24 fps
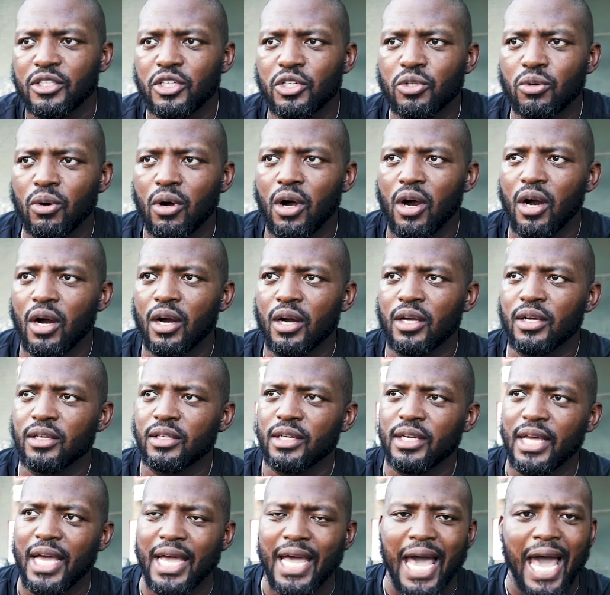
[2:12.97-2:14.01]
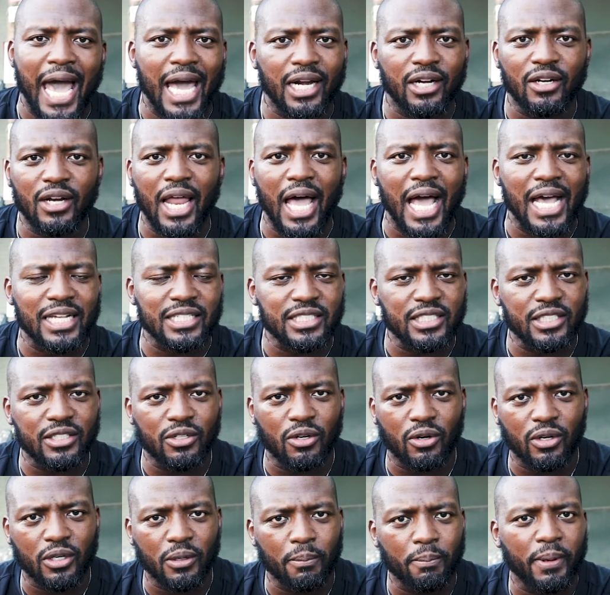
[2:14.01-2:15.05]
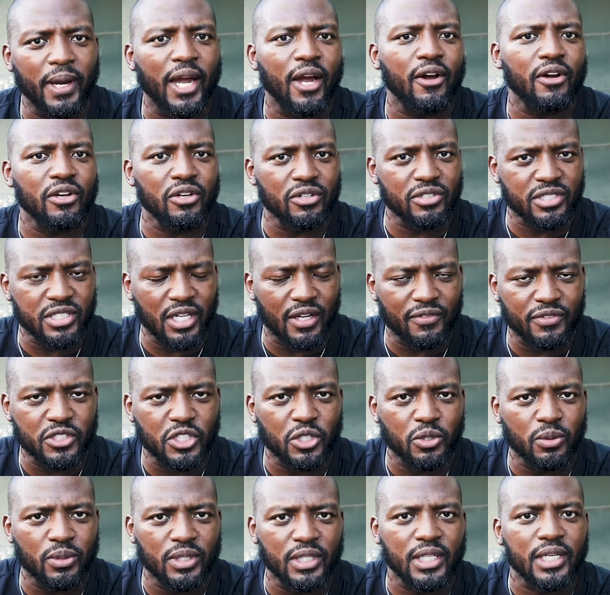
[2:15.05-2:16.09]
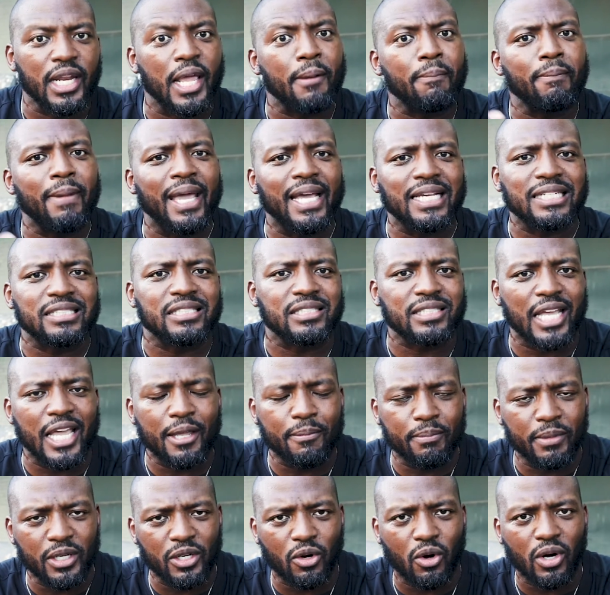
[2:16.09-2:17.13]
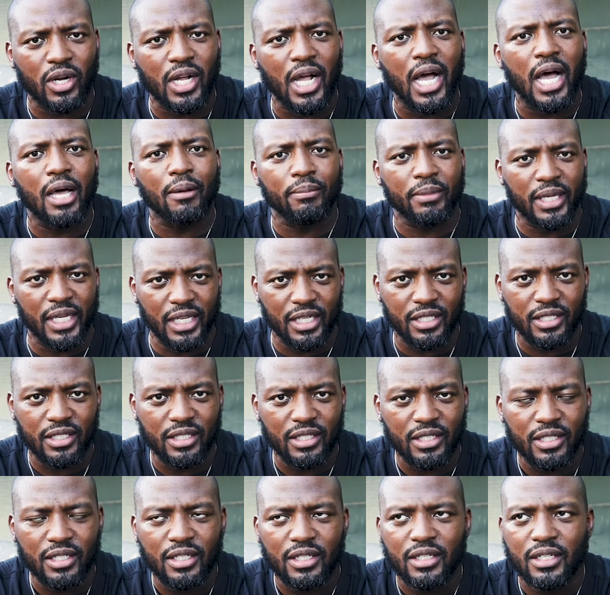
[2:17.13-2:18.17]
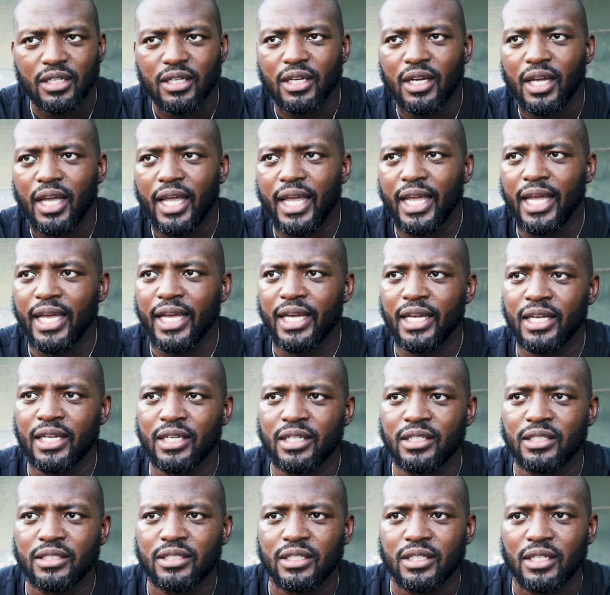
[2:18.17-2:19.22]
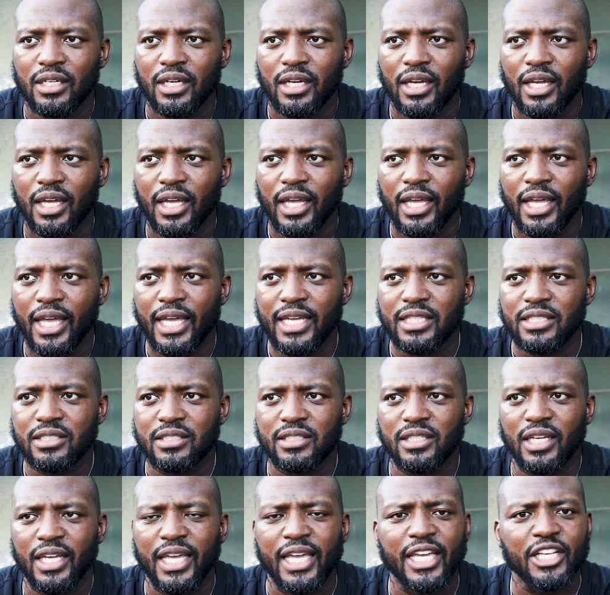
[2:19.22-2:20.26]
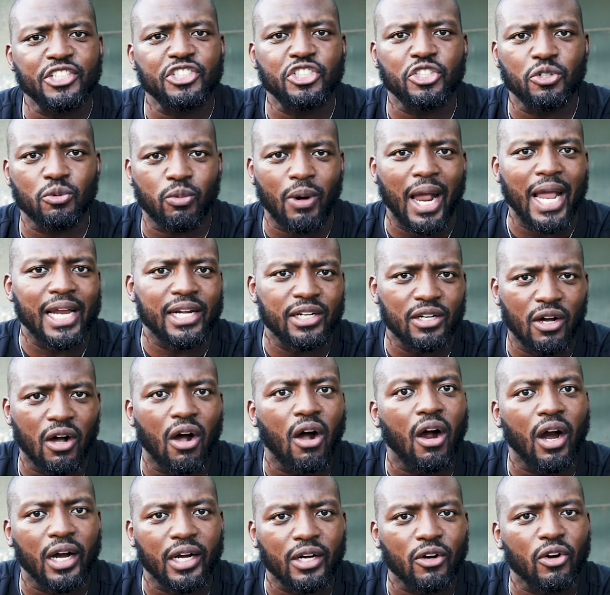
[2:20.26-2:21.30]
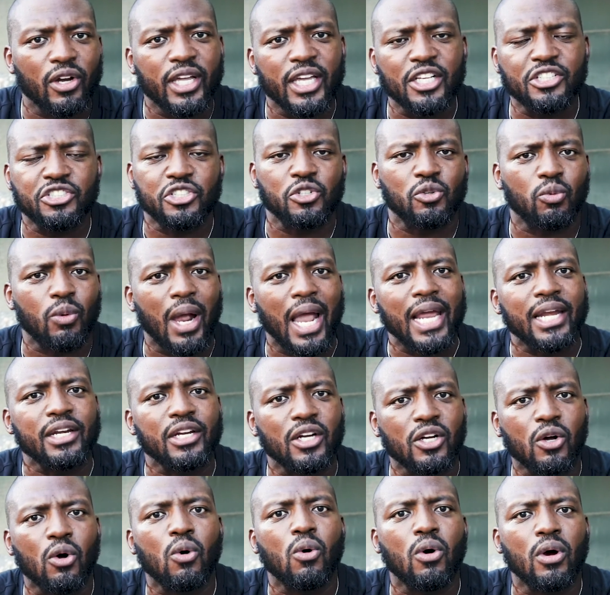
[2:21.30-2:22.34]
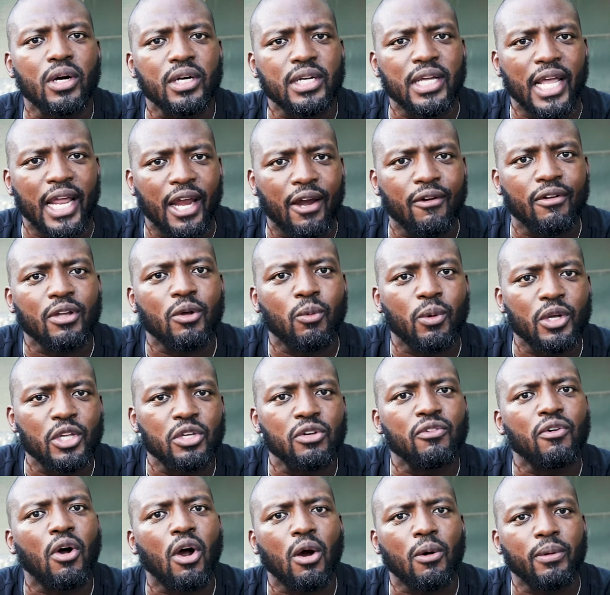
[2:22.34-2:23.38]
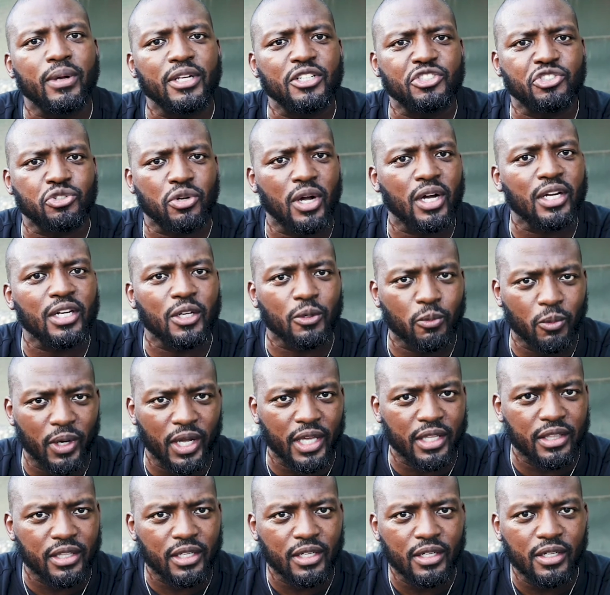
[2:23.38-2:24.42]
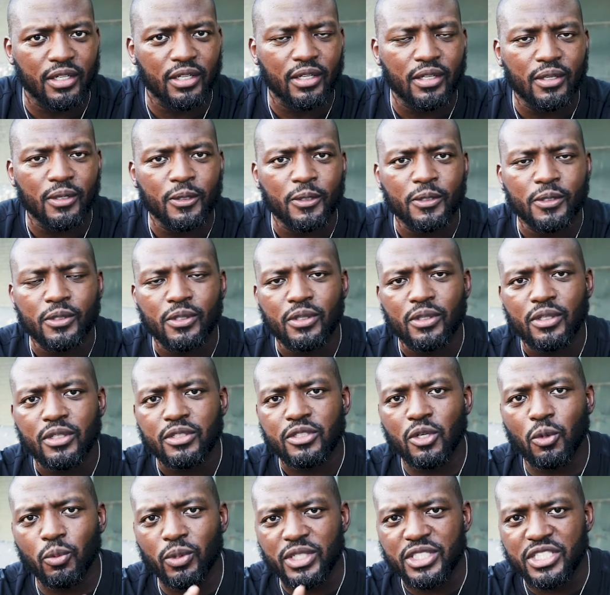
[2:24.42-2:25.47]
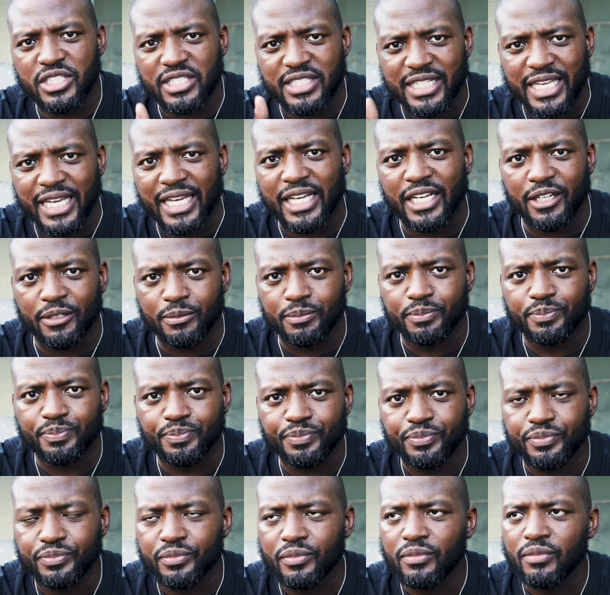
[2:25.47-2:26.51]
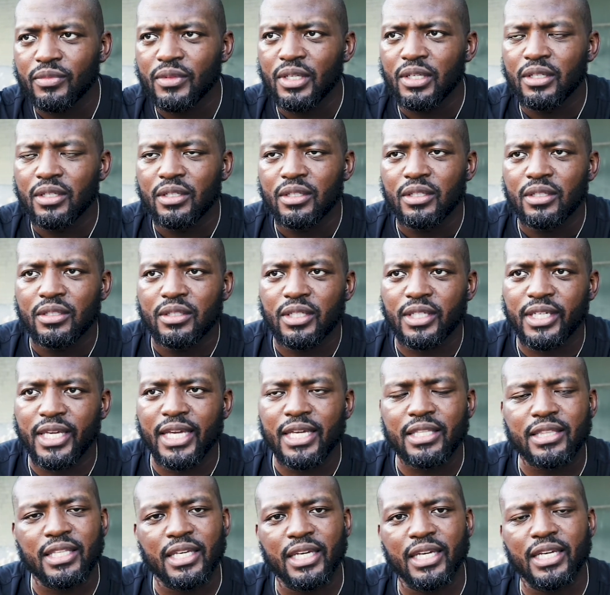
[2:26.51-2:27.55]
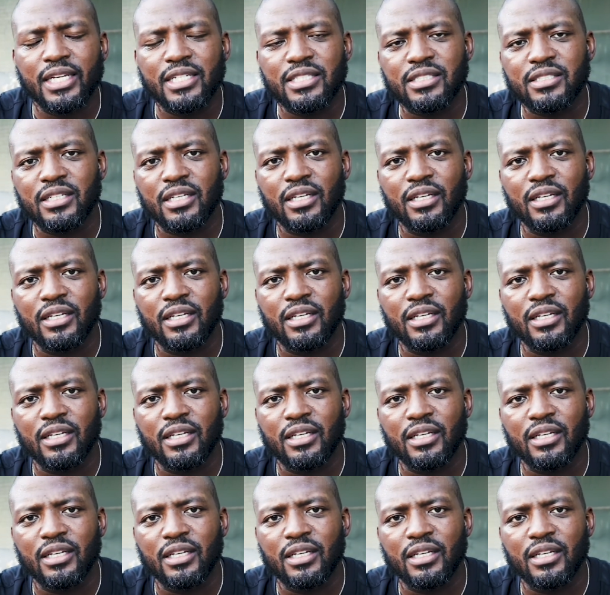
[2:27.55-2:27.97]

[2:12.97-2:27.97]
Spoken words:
you are idolizing or comparing yourself to, and then they make a statement or comment, and it hits you right in the heart, or hits you right in the core in the area where you're already struggling with. So which is key? The key thing is,